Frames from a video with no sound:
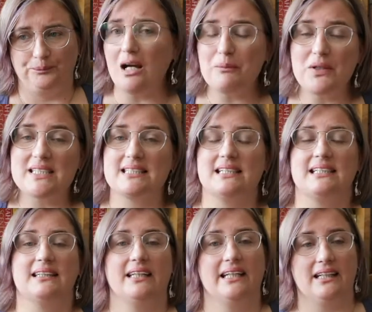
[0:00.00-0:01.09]
I personally
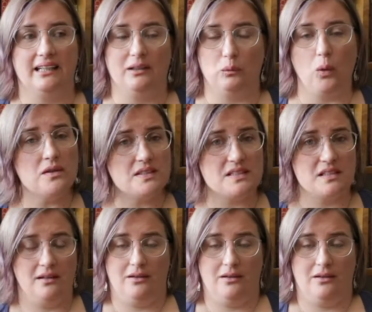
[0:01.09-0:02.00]
didn't think it was